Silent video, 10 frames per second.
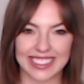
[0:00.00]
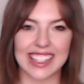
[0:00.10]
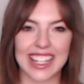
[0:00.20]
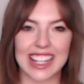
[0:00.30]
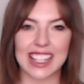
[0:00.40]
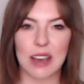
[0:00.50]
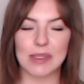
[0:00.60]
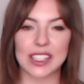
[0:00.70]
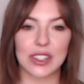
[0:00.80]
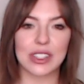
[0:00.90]
In today's
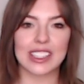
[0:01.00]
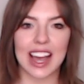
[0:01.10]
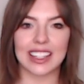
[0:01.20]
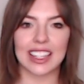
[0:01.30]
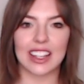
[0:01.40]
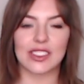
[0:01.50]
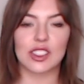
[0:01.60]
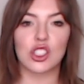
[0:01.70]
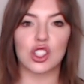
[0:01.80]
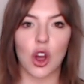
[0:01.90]
episode, Nataliya gives
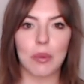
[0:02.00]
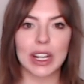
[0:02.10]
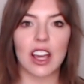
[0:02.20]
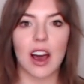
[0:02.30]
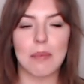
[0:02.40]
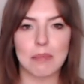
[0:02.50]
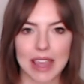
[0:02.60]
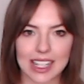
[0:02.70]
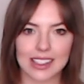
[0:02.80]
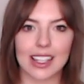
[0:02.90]
us so many
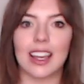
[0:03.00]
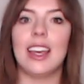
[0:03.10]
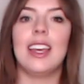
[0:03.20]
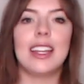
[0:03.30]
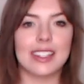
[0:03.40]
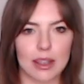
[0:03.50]
amazing